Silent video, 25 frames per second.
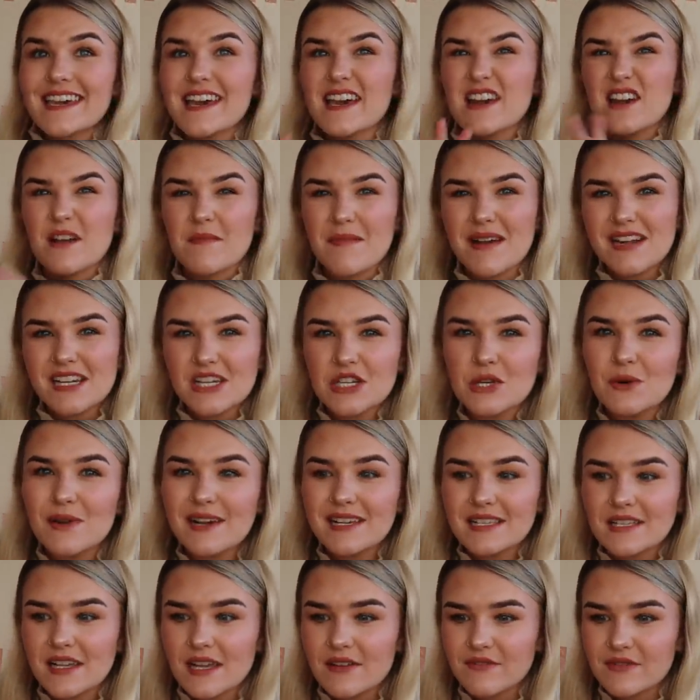and I'm actually quite
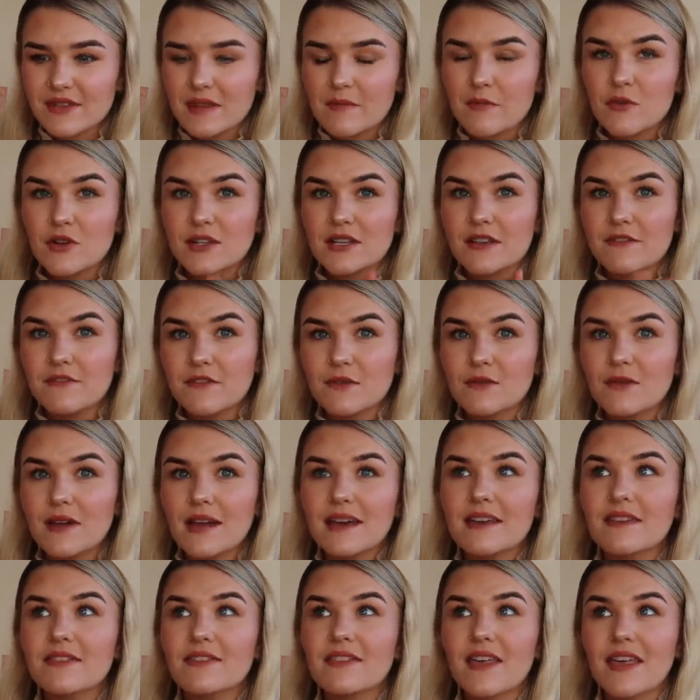excited for them because I feel
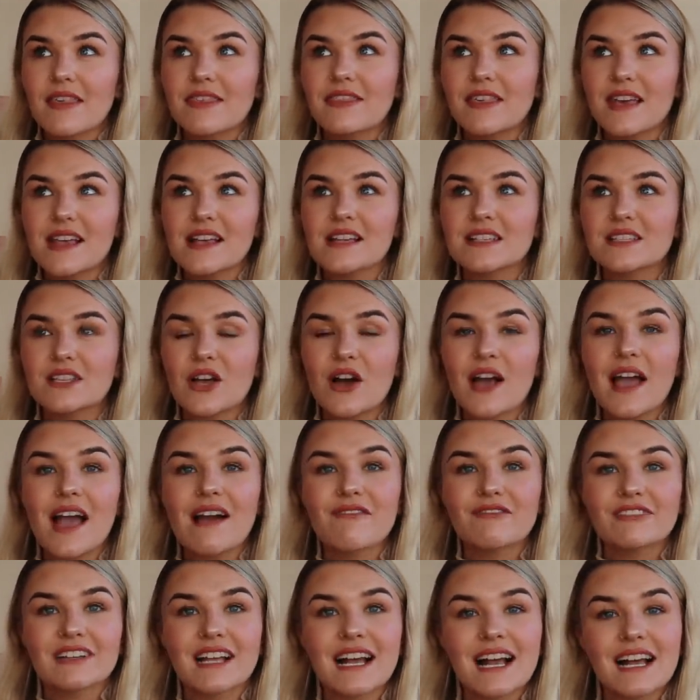like they're things that I
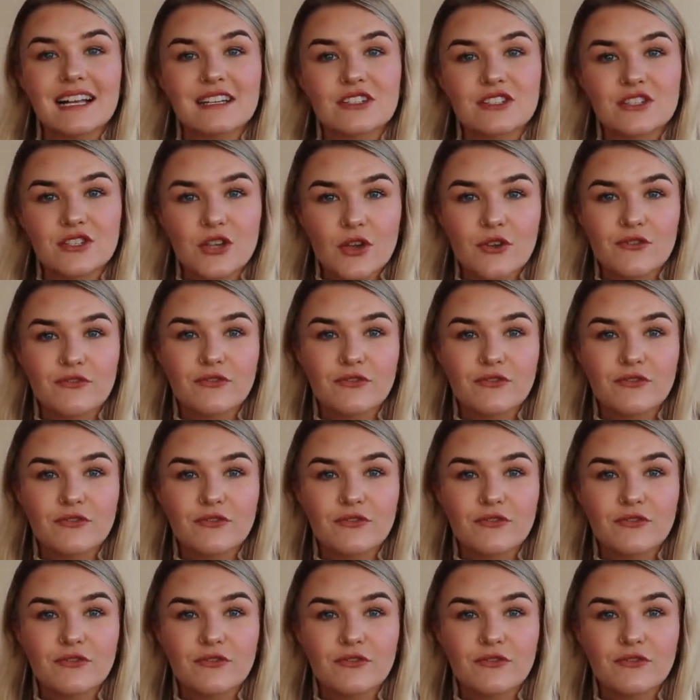haven't had so